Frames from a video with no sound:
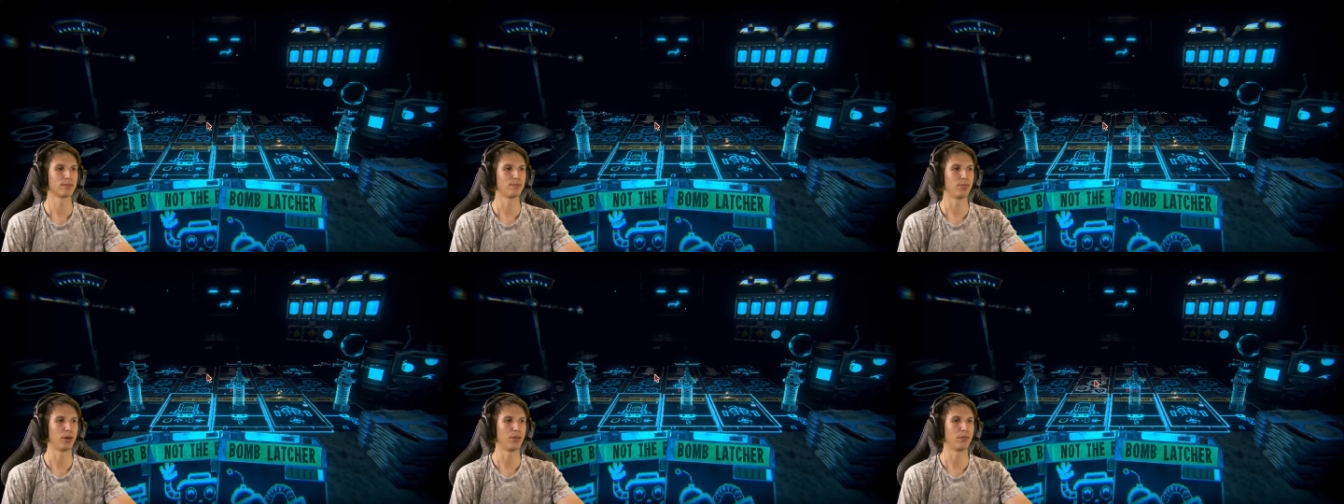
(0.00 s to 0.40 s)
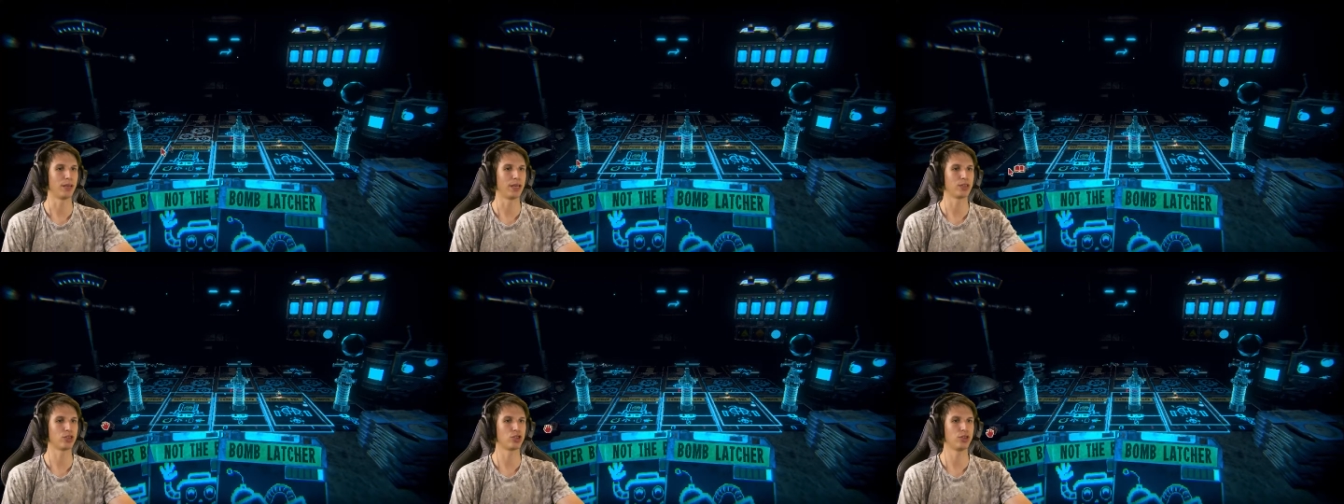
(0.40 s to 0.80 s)
Bomb
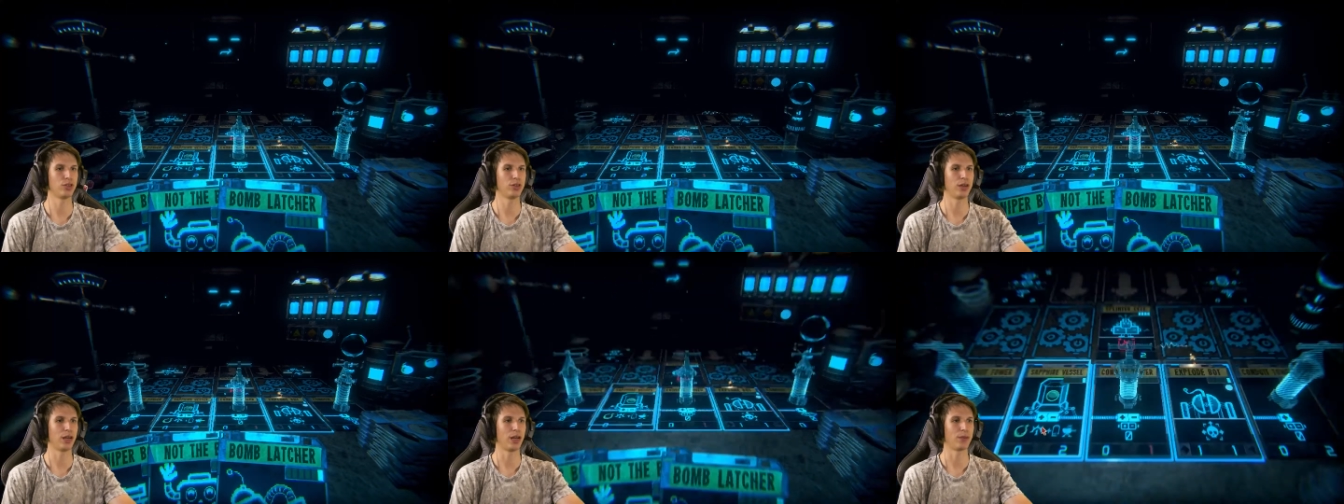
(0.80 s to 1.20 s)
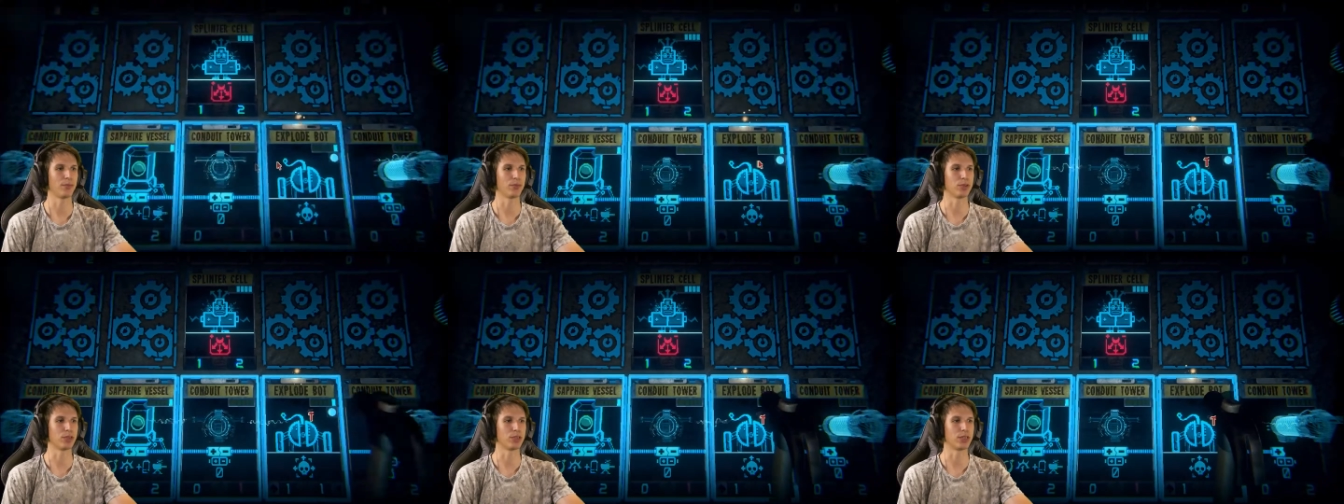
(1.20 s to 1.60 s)
latcher. I'm
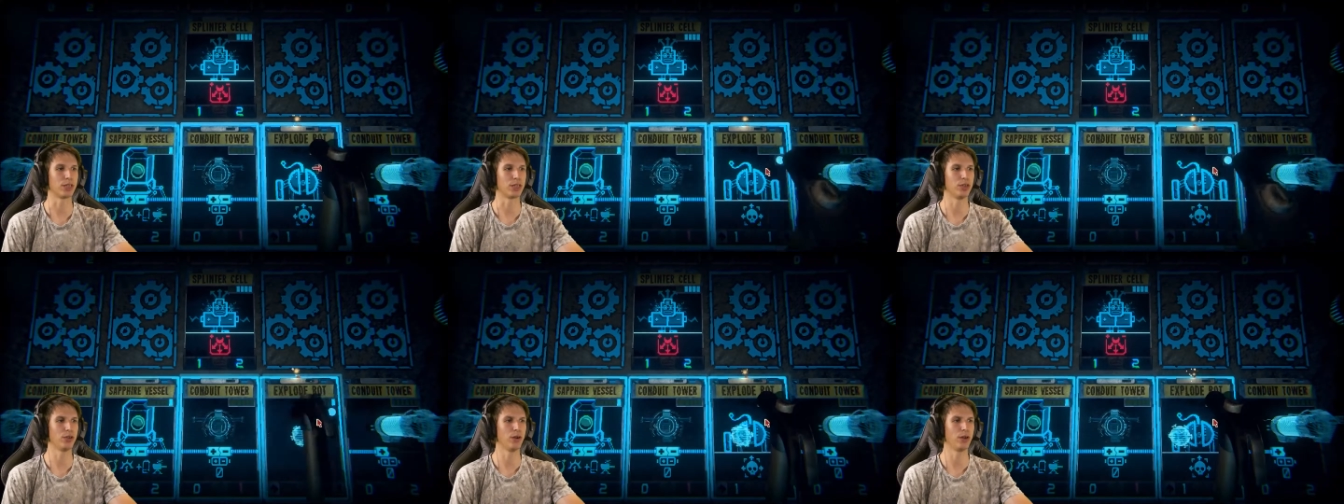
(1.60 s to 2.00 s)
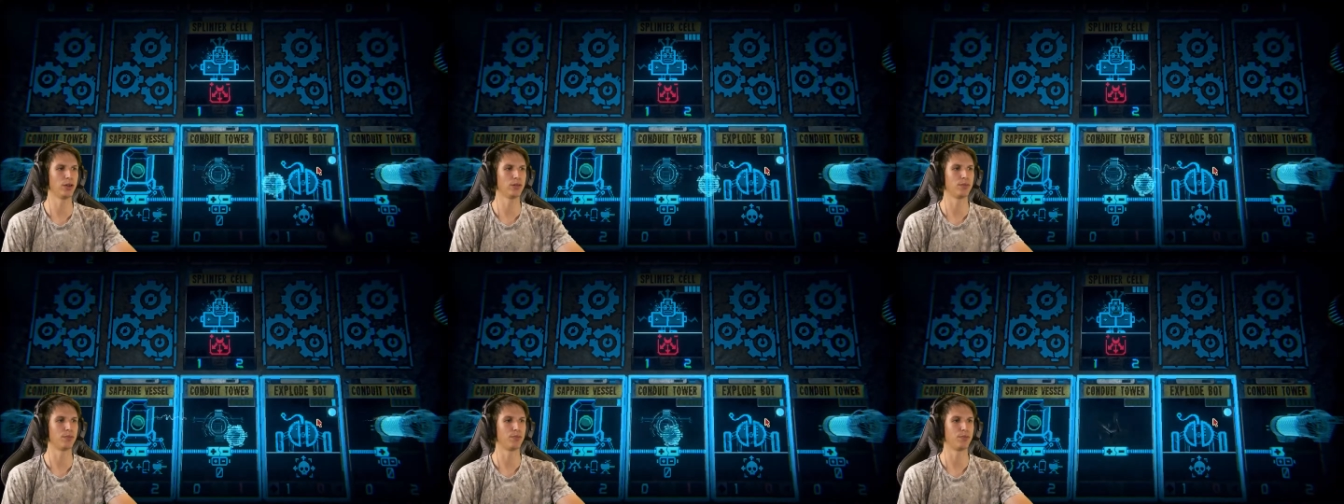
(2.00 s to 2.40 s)
gonna take you
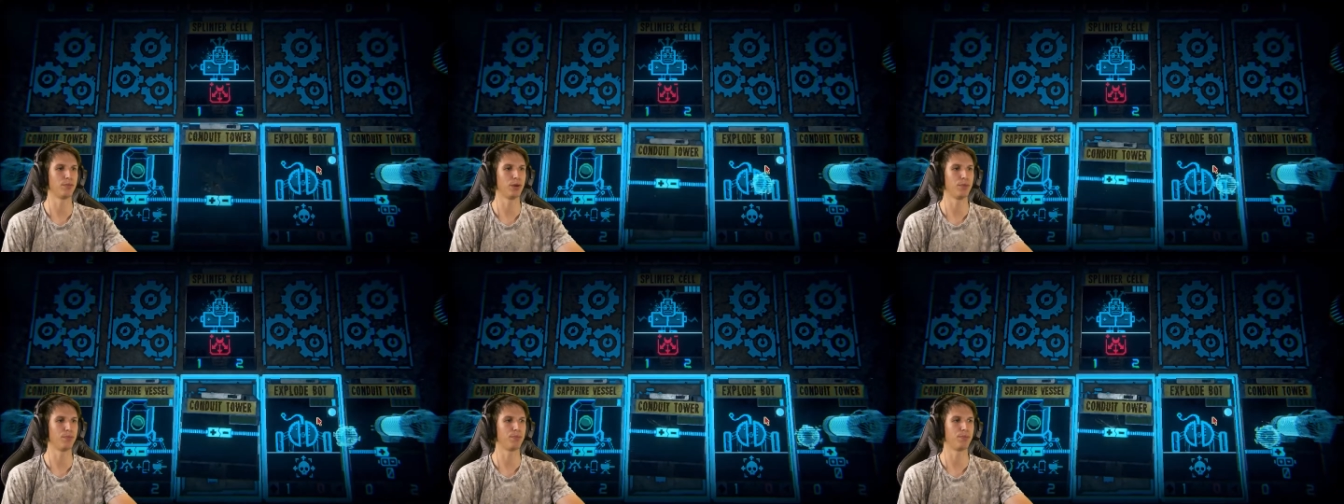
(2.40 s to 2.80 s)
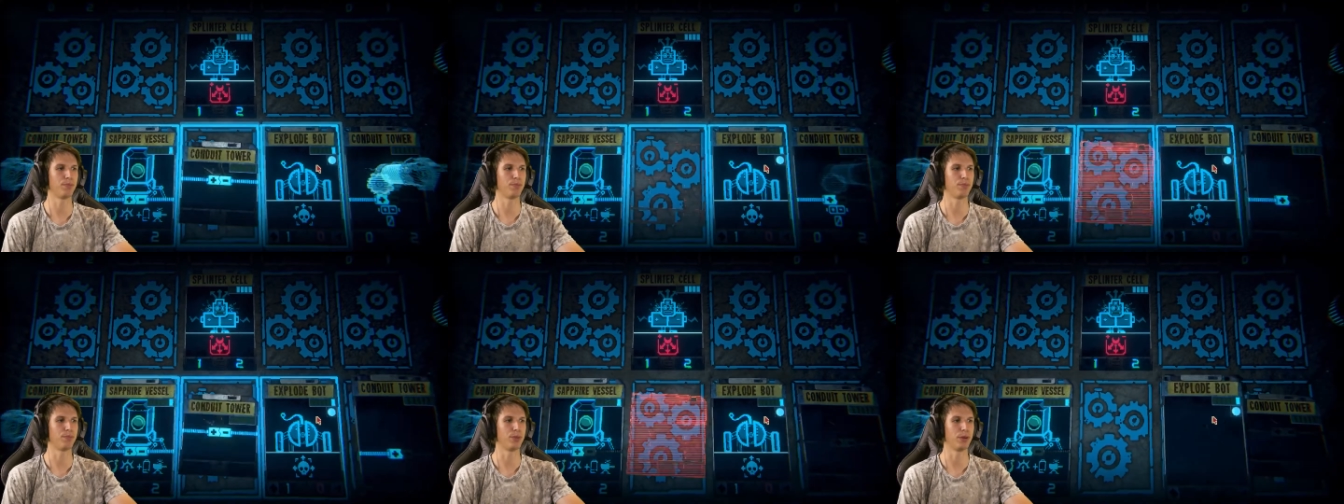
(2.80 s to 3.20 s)
out. Bup,
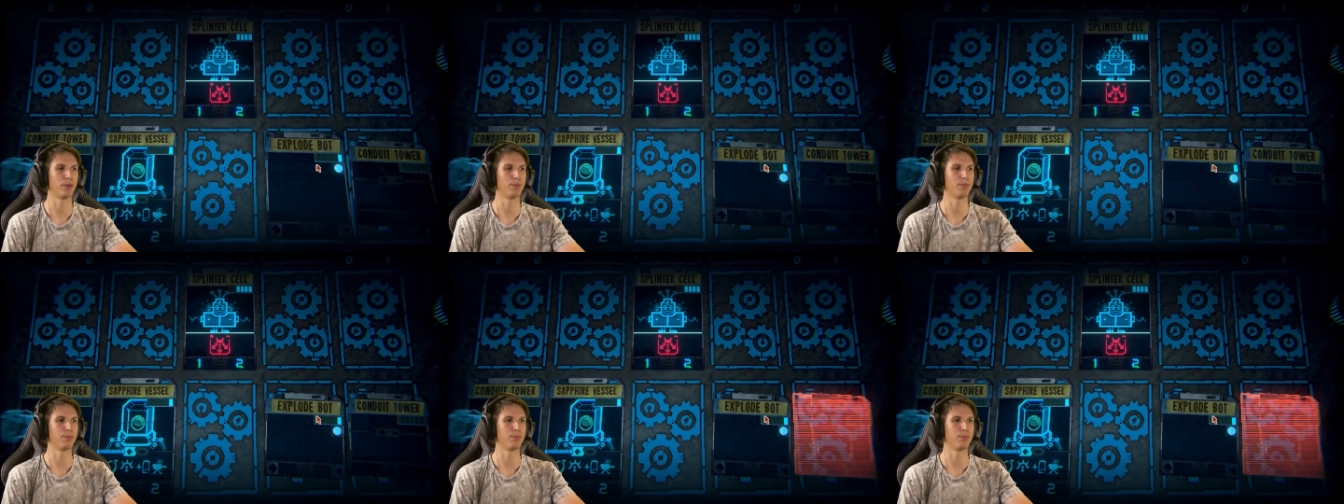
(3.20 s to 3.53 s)
bup.